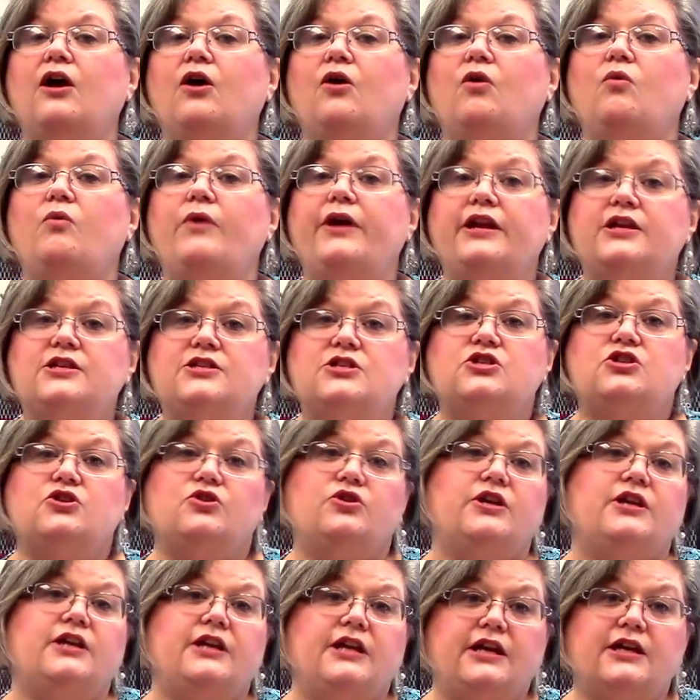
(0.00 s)
When a
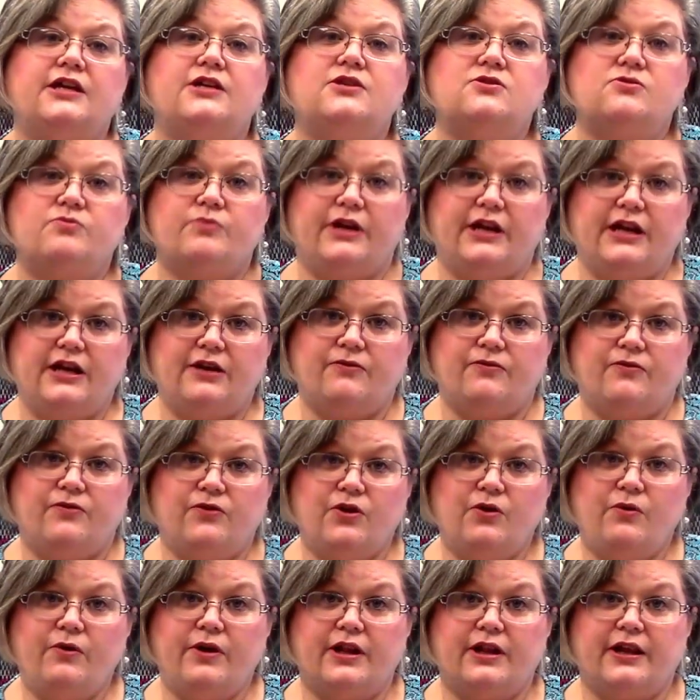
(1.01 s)
student is reading
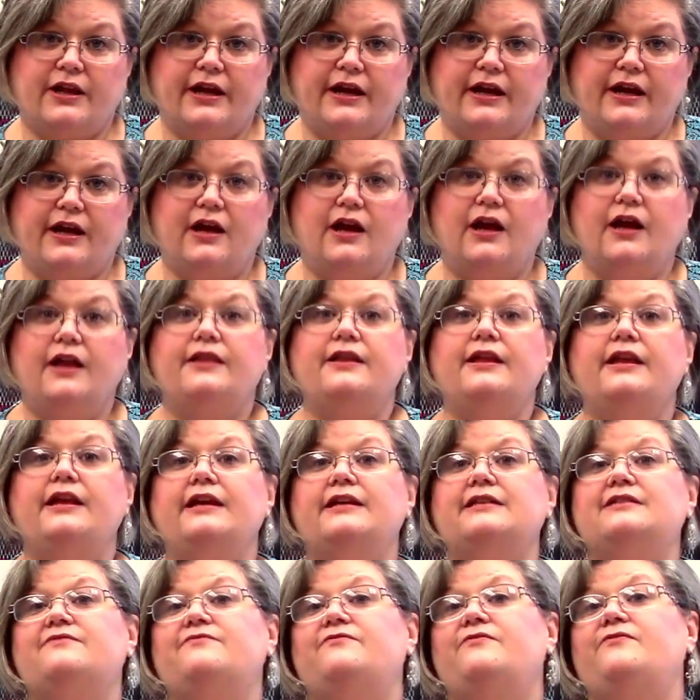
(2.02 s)
fluently, then
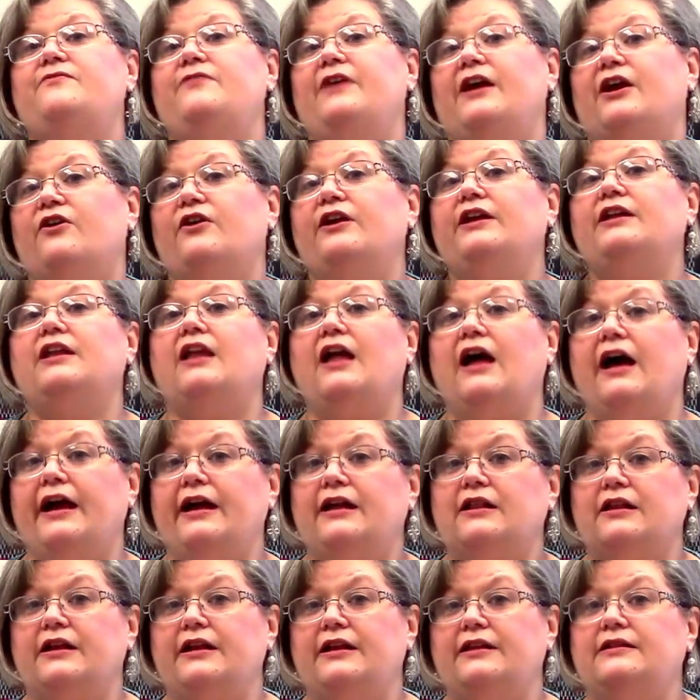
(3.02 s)
it's very
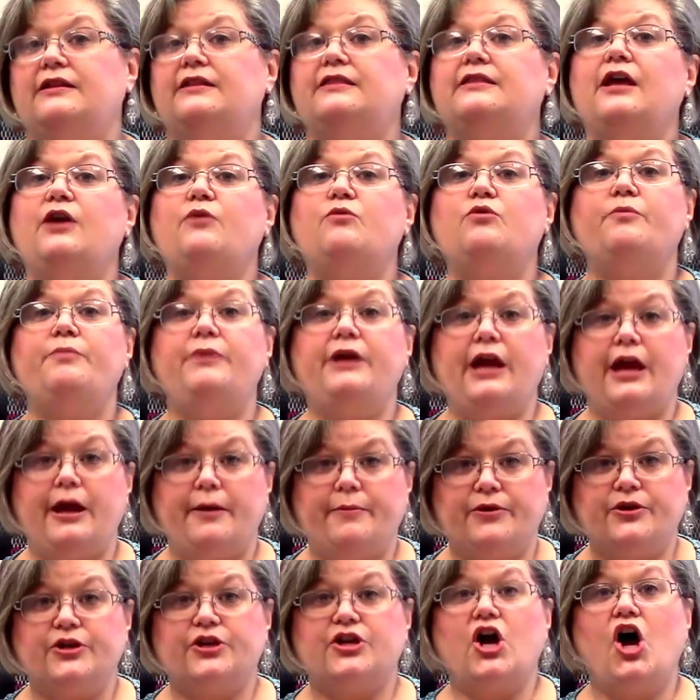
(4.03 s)
likely that they will be
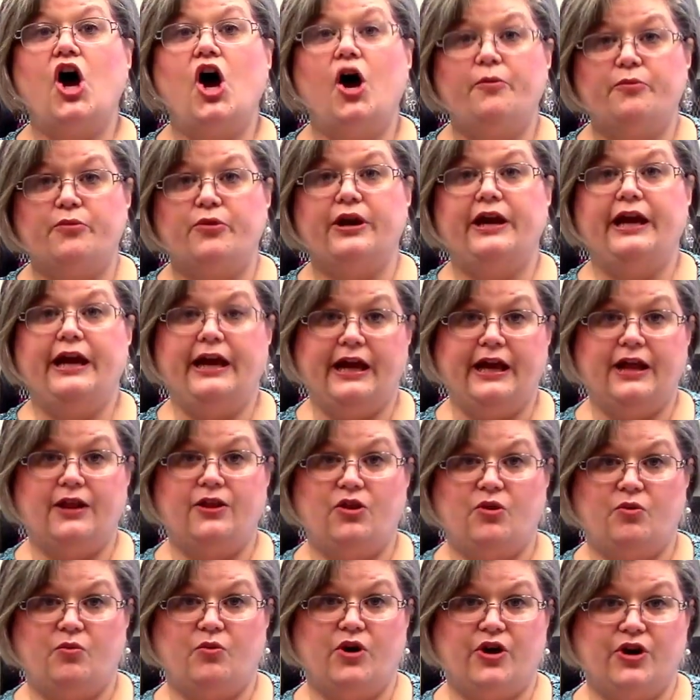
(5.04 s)
able to comprehend
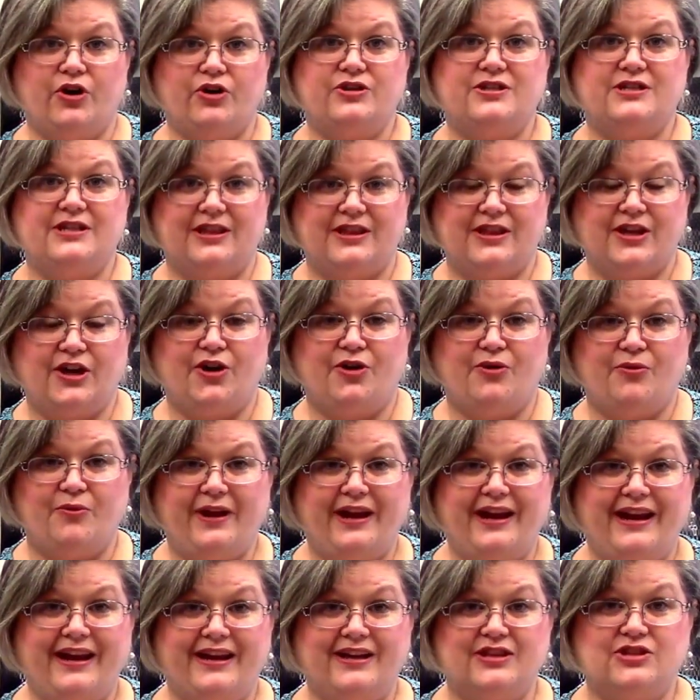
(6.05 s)
the words that they're
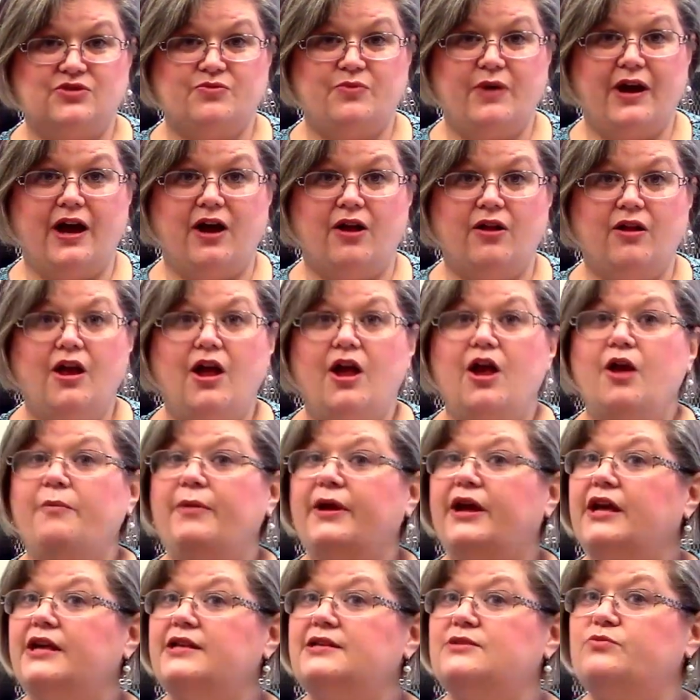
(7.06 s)
reading as well.
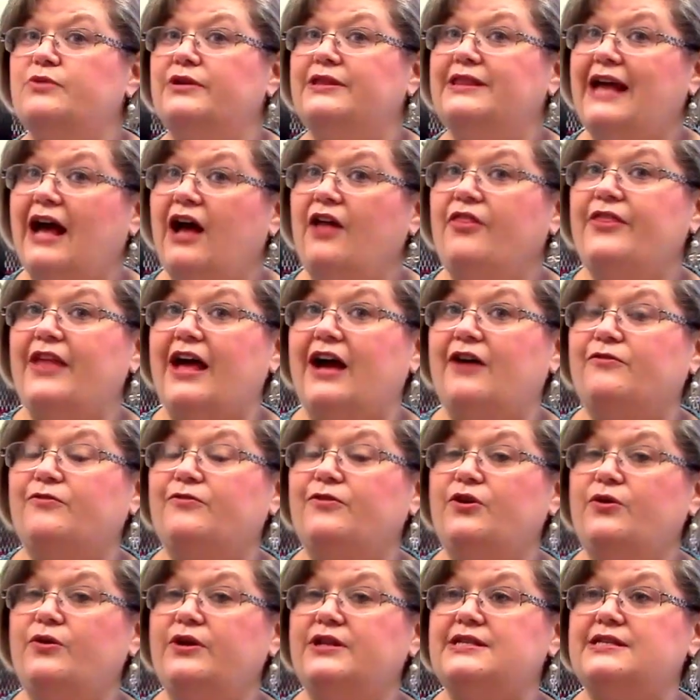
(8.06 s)
Because without that
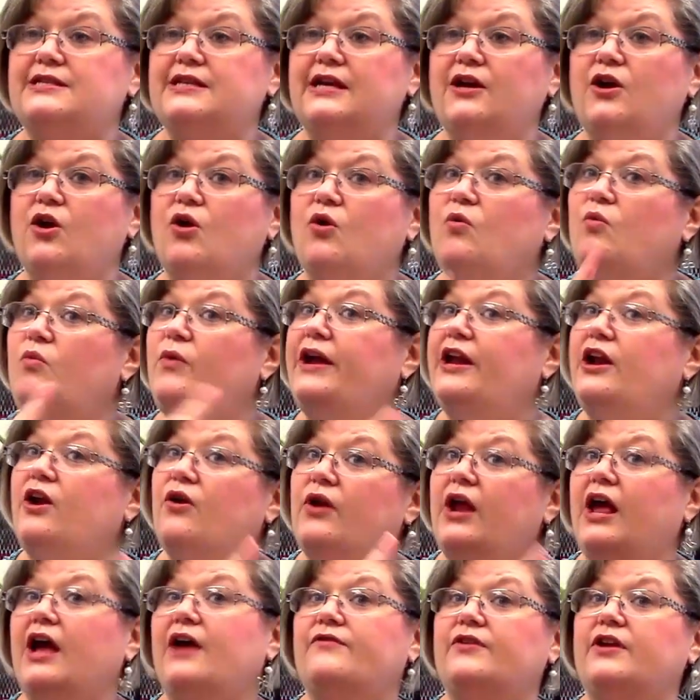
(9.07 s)
fluency, we don't
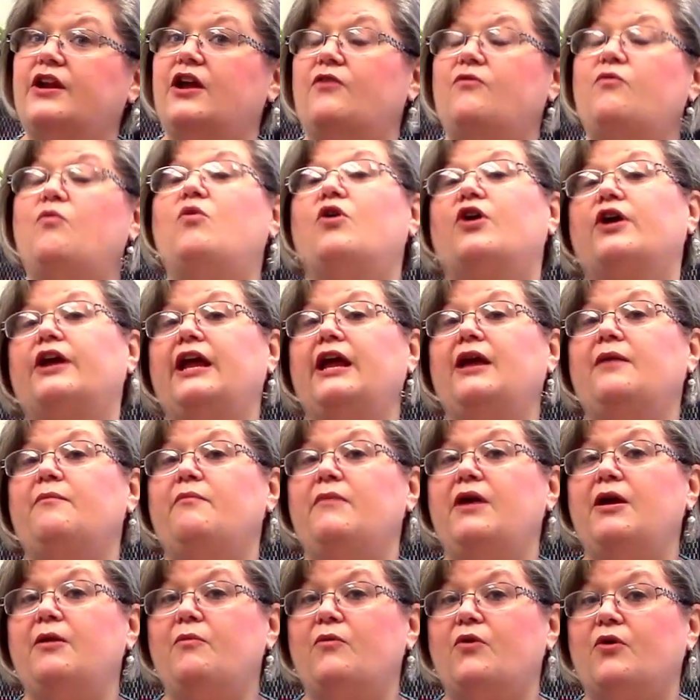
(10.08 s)
have enough working
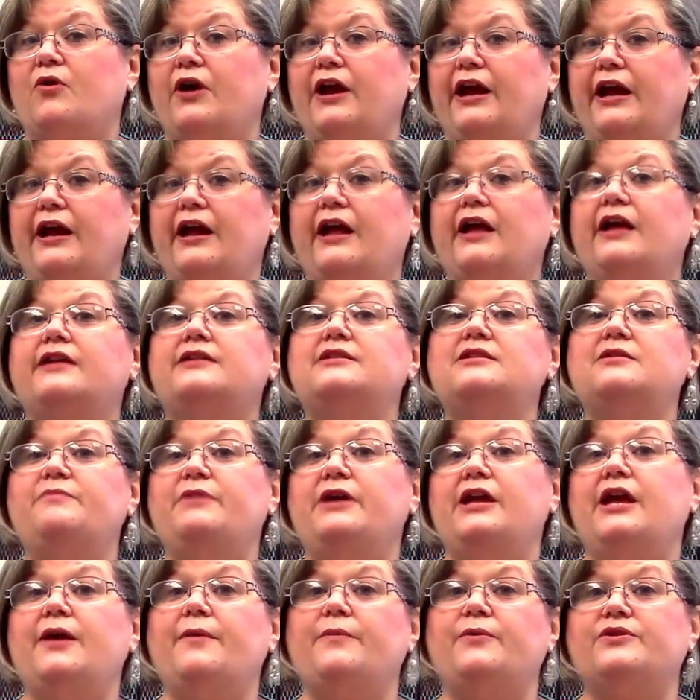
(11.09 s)
memory to
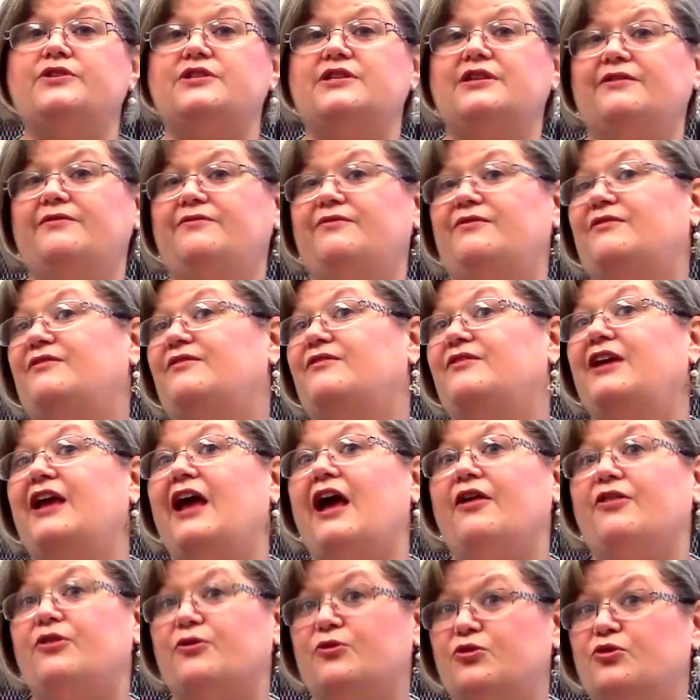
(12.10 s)
be able to
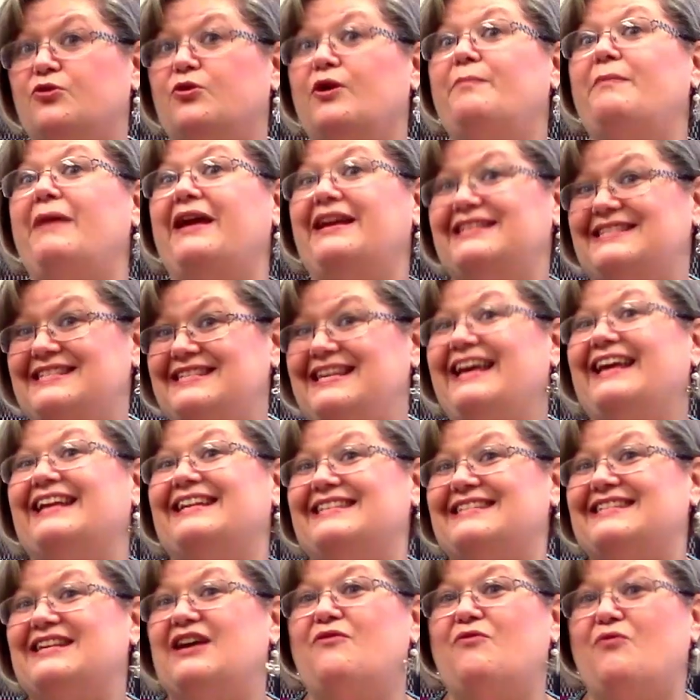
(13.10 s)
gather and make
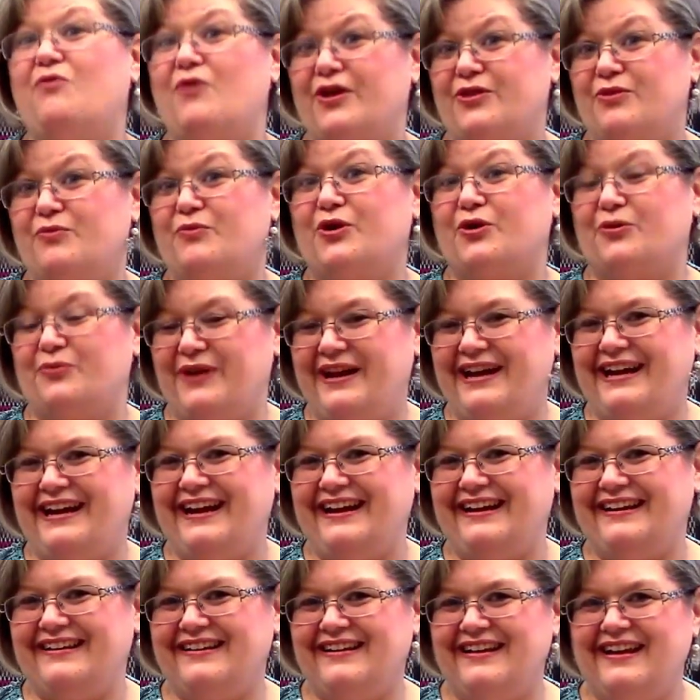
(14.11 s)
sense of what we're
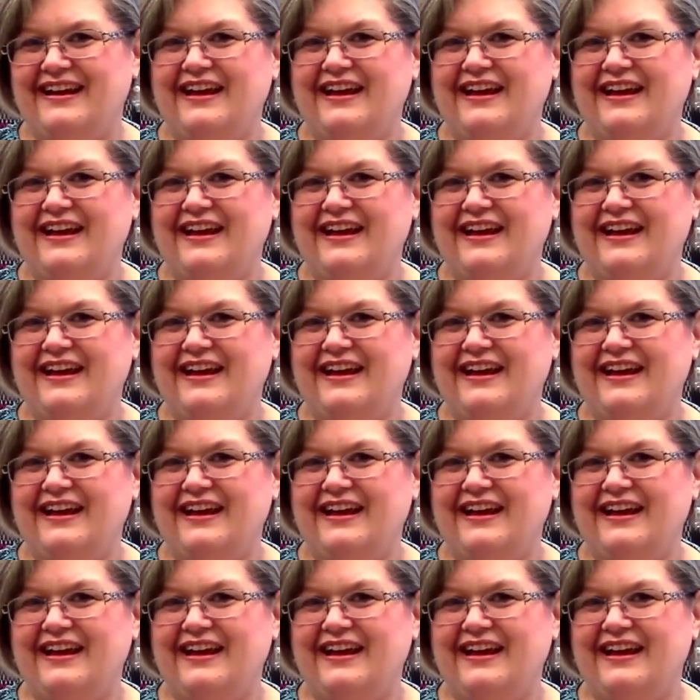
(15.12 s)
reading.